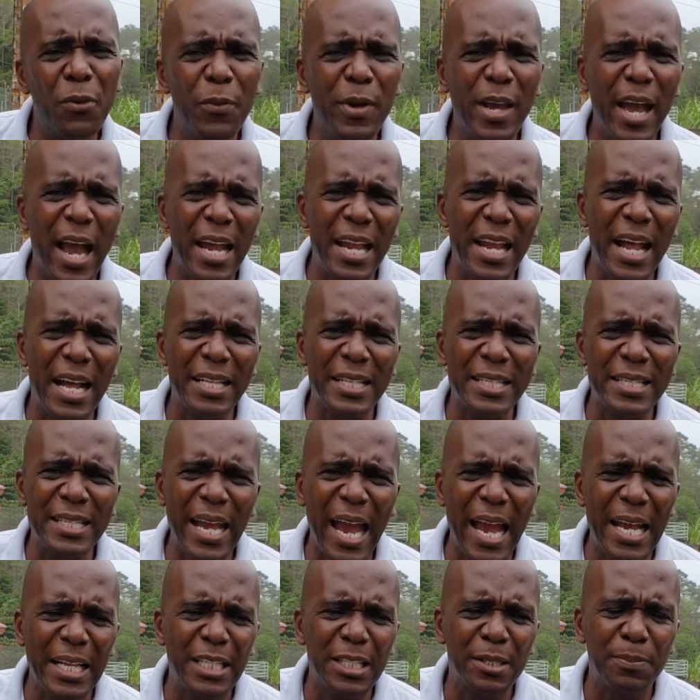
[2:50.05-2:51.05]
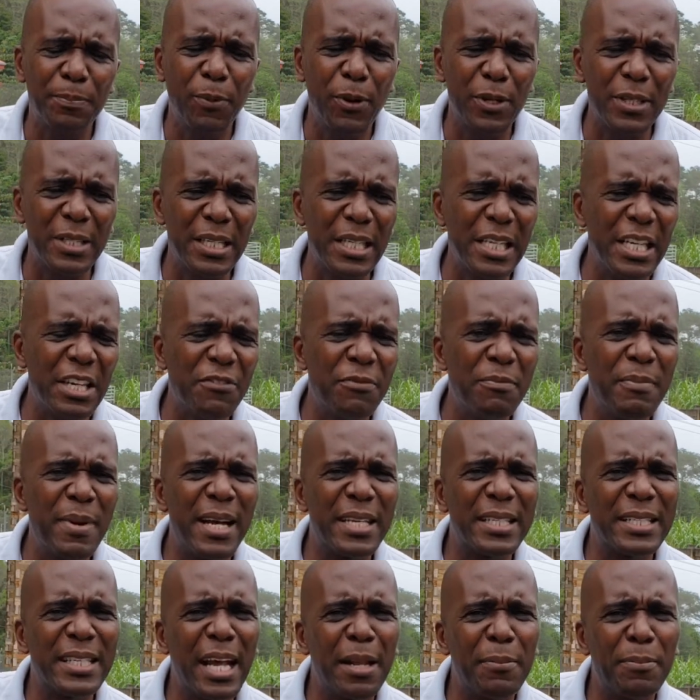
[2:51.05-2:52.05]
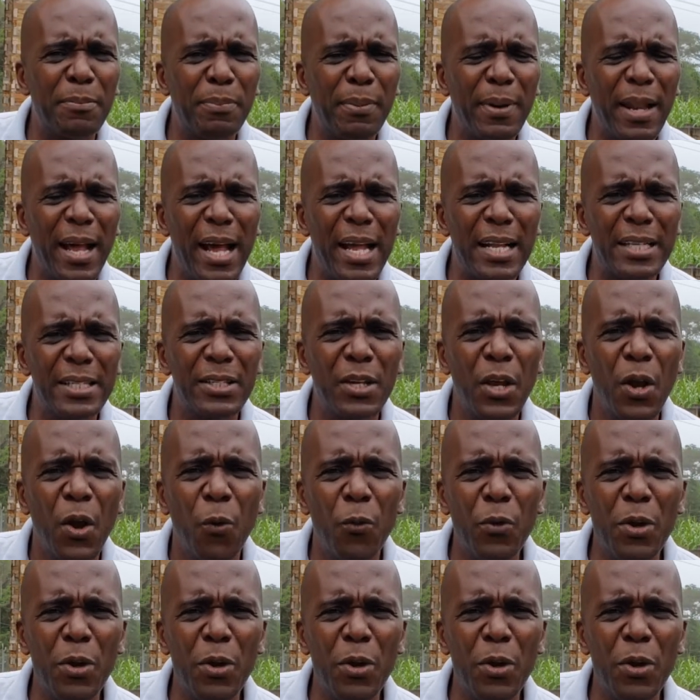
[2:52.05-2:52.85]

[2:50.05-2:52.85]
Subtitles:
We are in a tight spot, even as that plant.